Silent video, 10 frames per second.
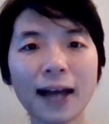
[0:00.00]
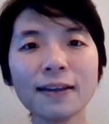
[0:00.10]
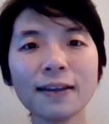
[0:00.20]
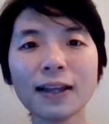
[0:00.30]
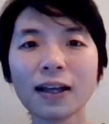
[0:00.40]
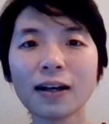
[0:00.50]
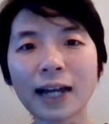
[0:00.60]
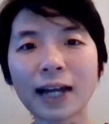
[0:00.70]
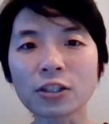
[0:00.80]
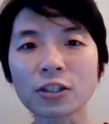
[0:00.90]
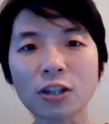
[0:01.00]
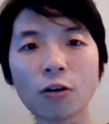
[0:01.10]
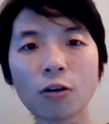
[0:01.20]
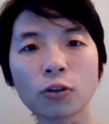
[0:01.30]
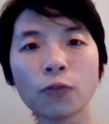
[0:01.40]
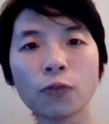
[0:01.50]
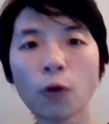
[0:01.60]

and that is called the